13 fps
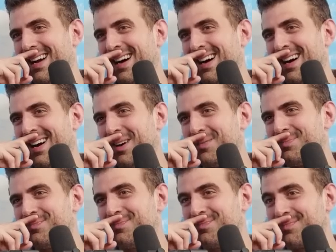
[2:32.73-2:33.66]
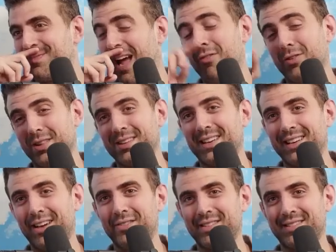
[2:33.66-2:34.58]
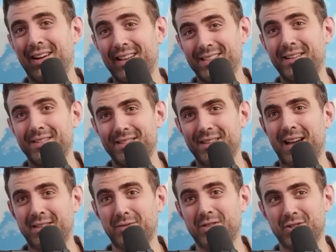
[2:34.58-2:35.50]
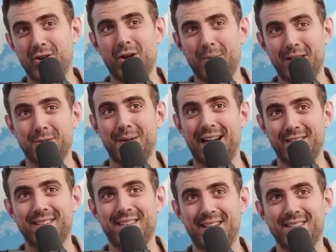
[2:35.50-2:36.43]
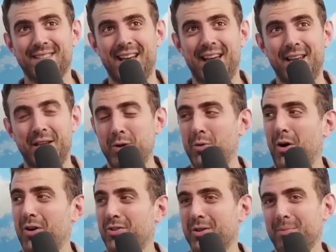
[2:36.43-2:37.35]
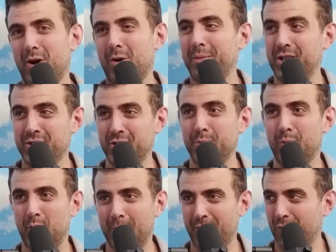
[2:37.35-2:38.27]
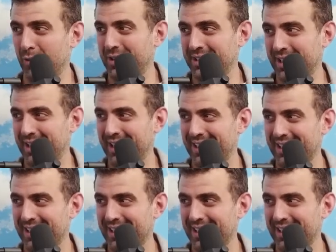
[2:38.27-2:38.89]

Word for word: uh, I really did yell this out. I say this, and I do a joke about this, but I actually did say, you all heard him call me Jew boy before he did it.